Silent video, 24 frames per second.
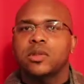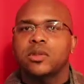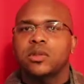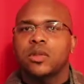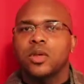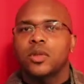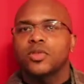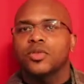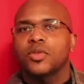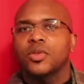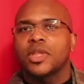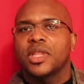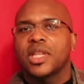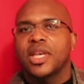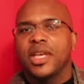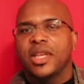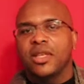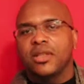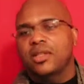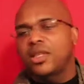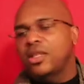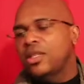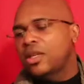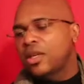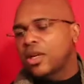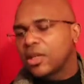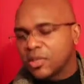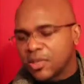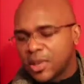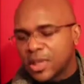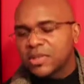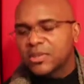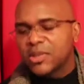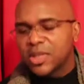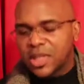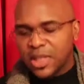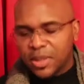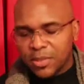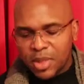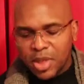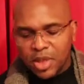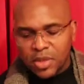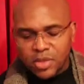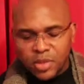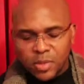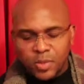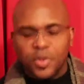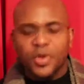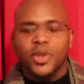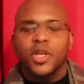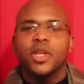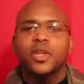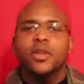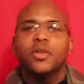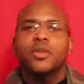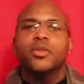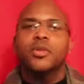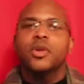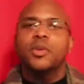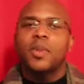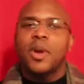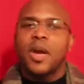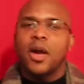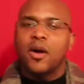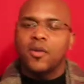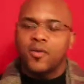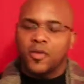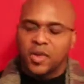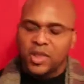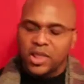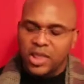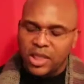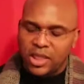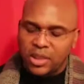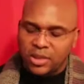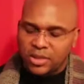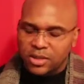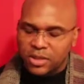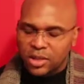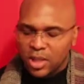Those three things. He talks about some of them, but those are pretty three powerful things.